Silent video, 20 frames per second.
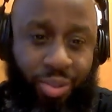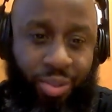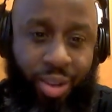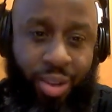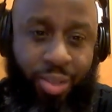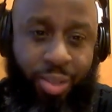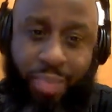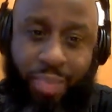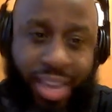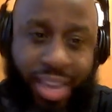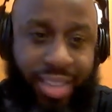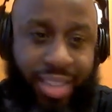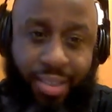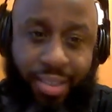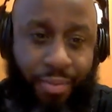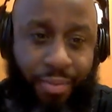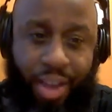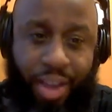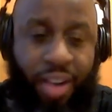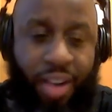Trust me,
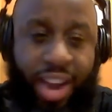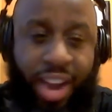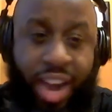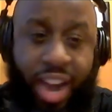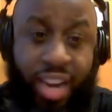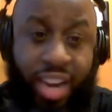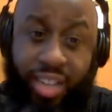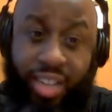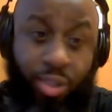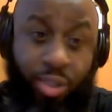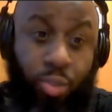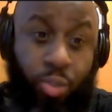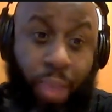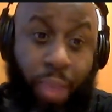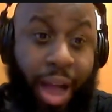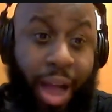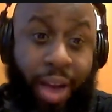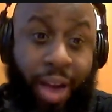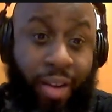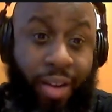it's a very
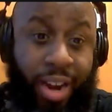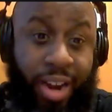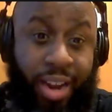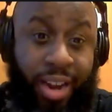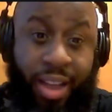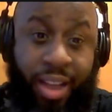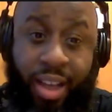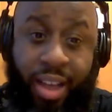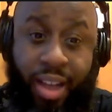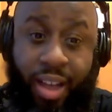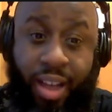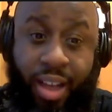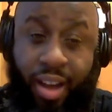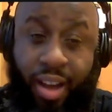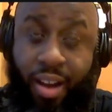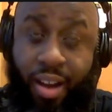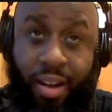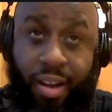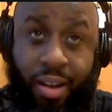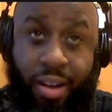uninspiring.
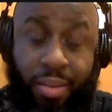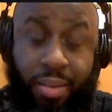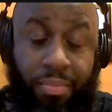I